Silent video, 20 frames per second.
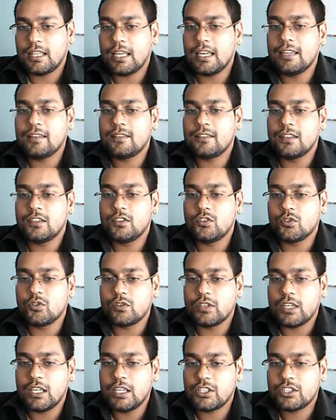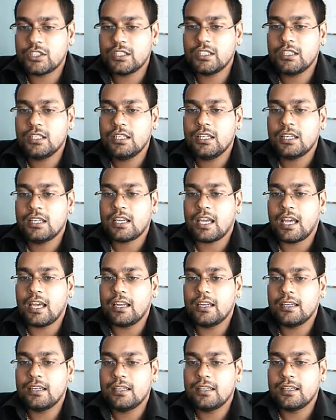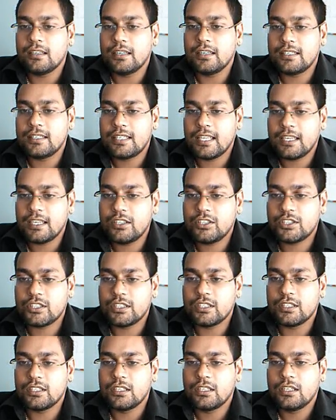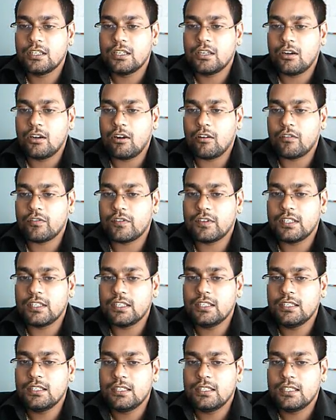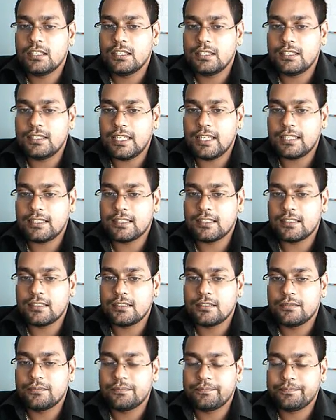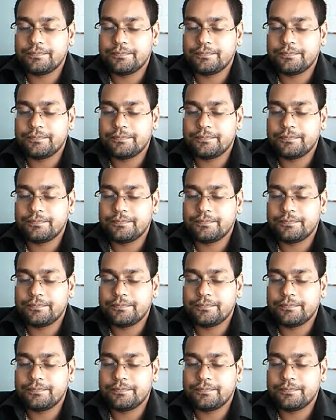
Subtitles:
That is the duration and retention of the data.